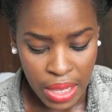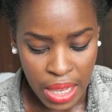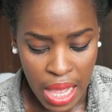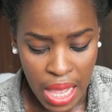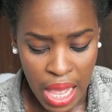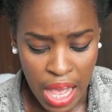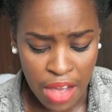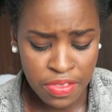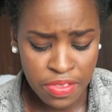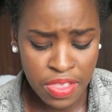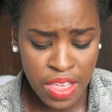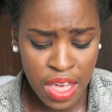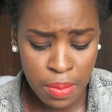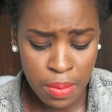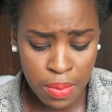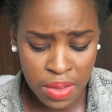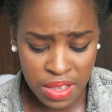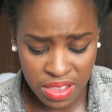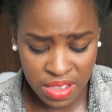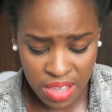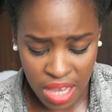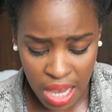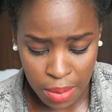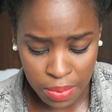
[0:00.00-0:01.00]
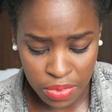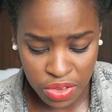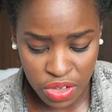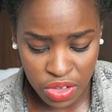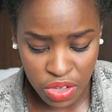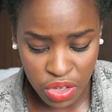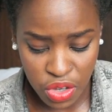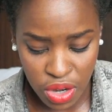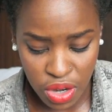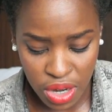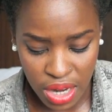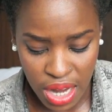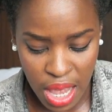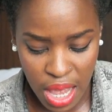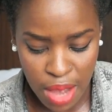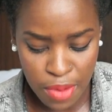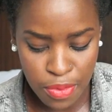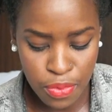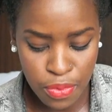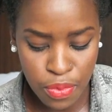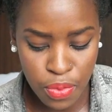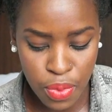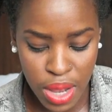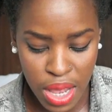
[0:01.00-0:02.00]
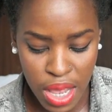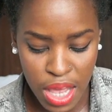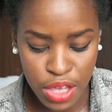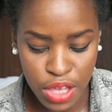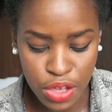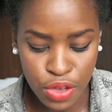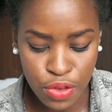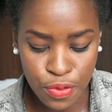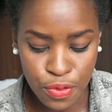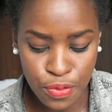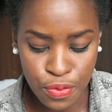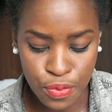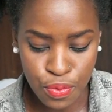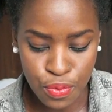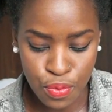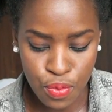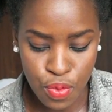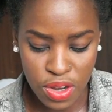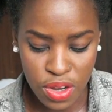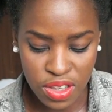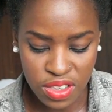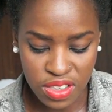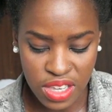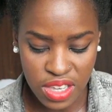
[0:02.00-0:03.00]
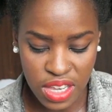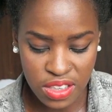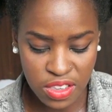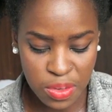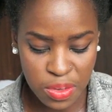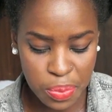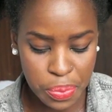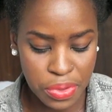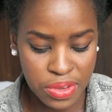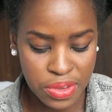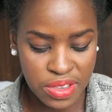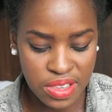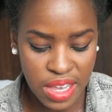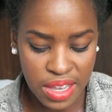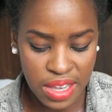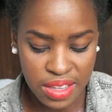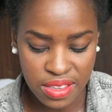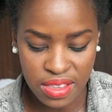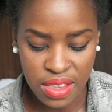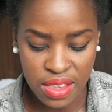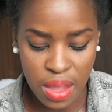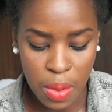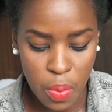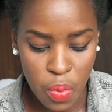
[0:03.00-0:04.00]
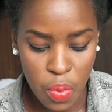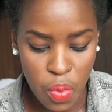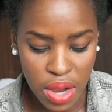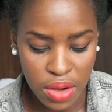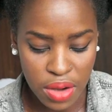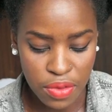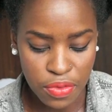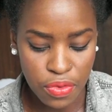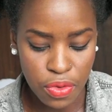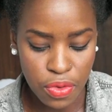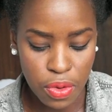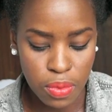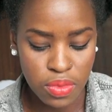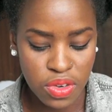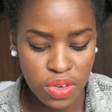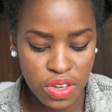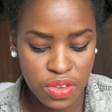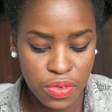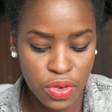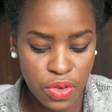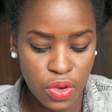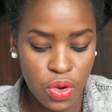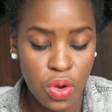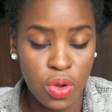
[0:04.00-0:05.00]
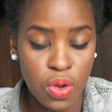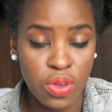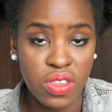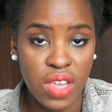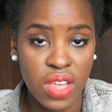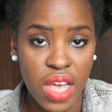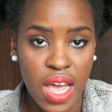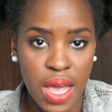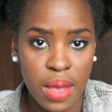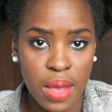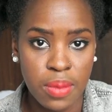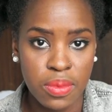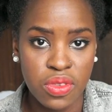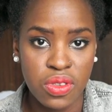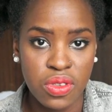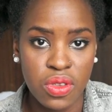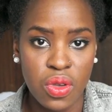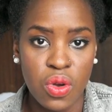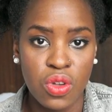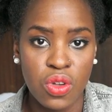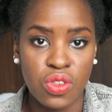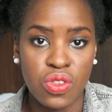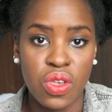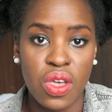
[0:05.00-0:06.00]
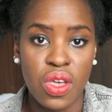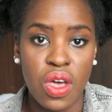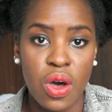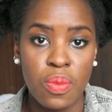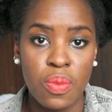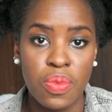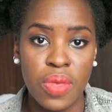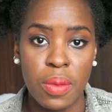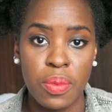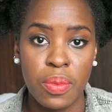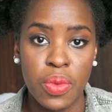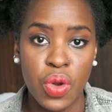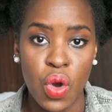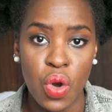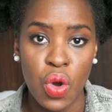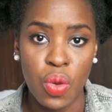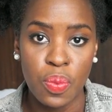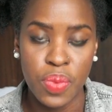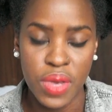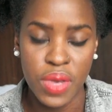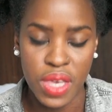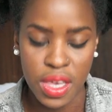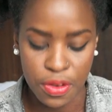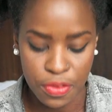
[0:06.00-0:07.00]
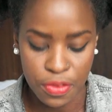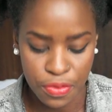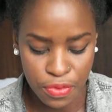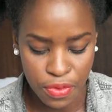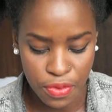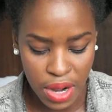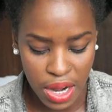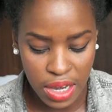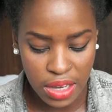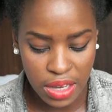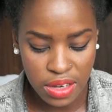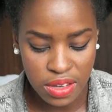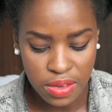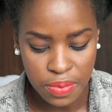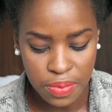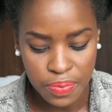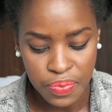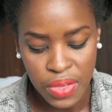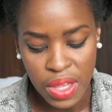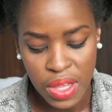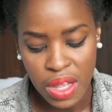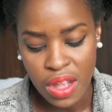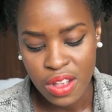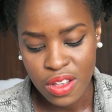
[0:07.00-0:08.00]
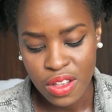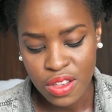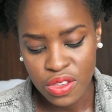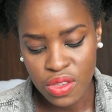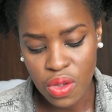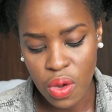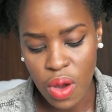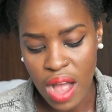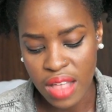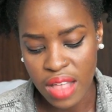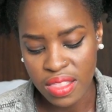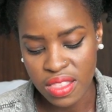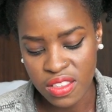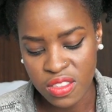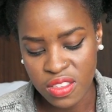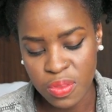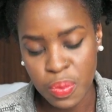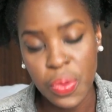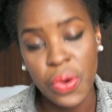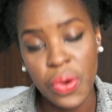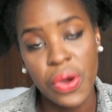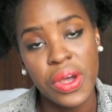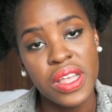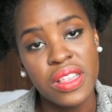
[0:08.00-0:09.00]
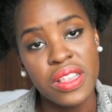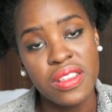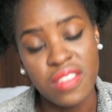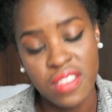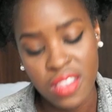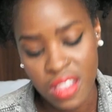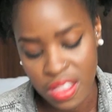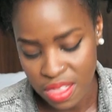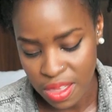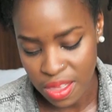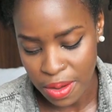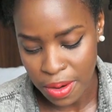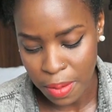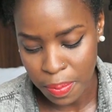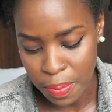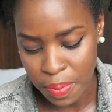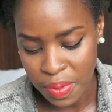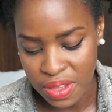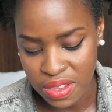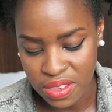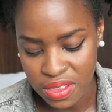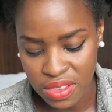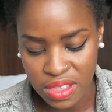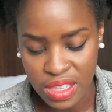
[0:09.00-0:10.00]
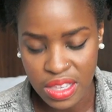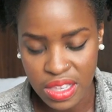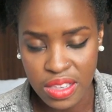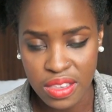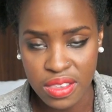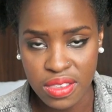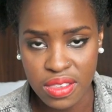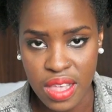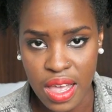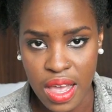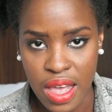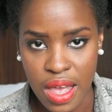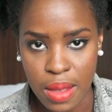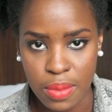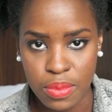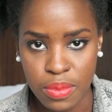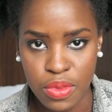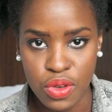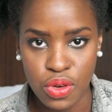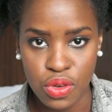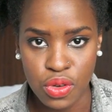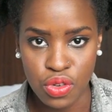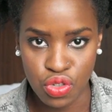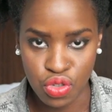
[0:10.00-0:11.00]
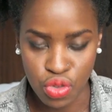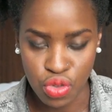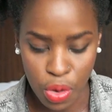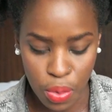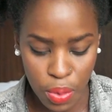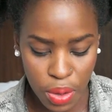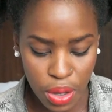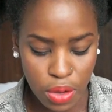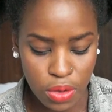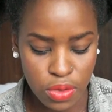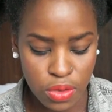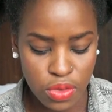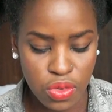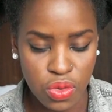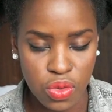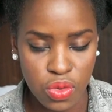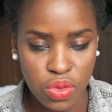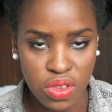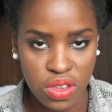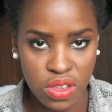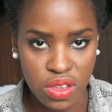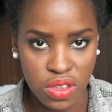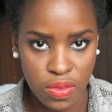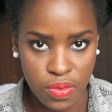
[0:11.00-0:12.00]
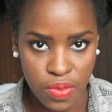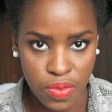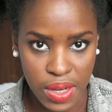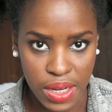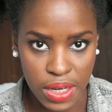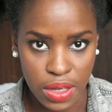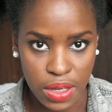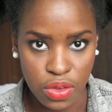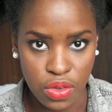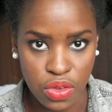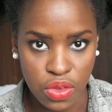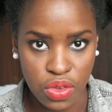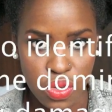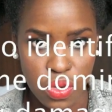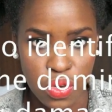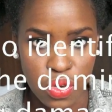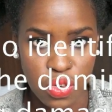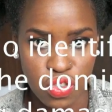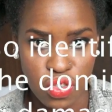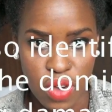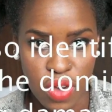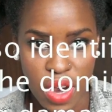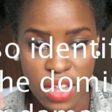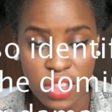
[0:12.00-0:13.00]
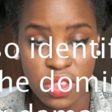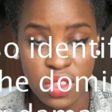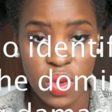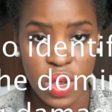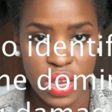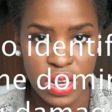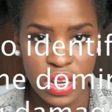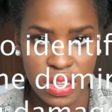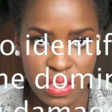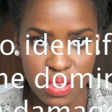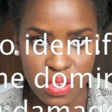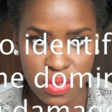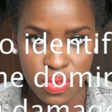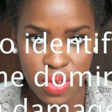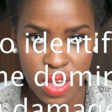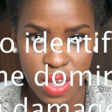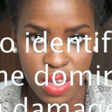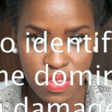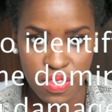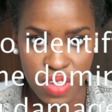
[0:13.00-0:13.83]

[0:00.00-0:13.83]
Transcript: have there been times in your life where you've wanted to protect someone from difficult times or to help them not be afraid? So at this point, the therapist is, drawing on Susan's values or trying to identify